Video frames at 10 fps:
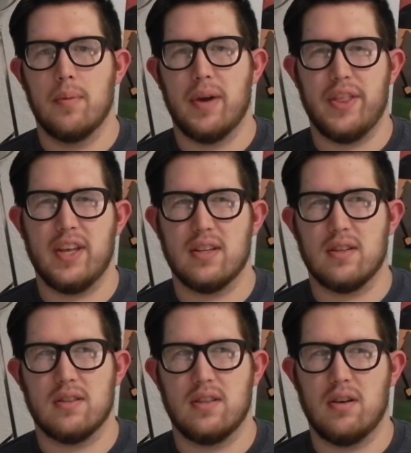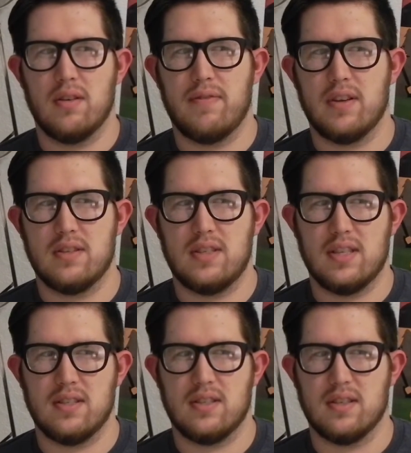But I think it
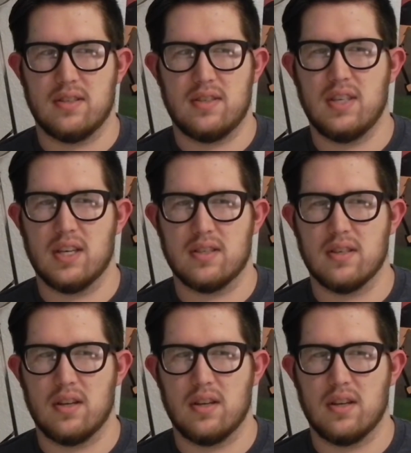says that there's six